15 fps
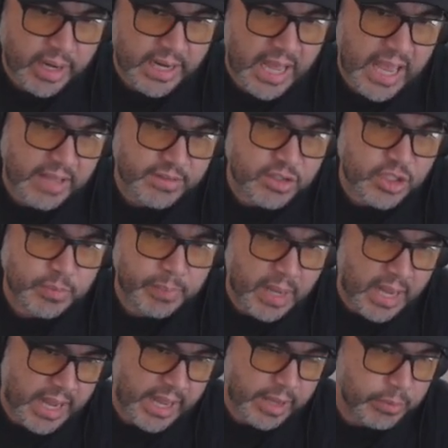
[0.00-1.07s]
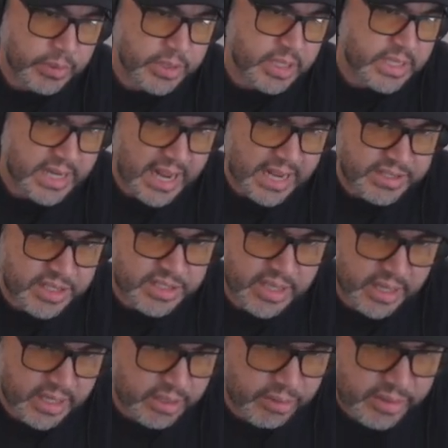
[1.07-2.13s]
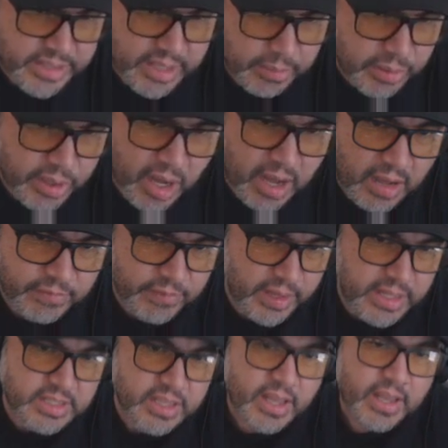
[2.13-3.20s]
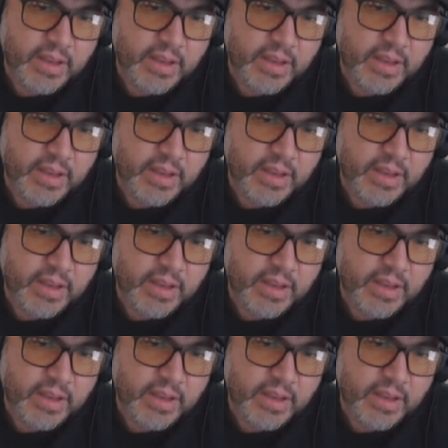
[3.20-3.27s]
and I had Spy with the Tenacity secondary set with offense,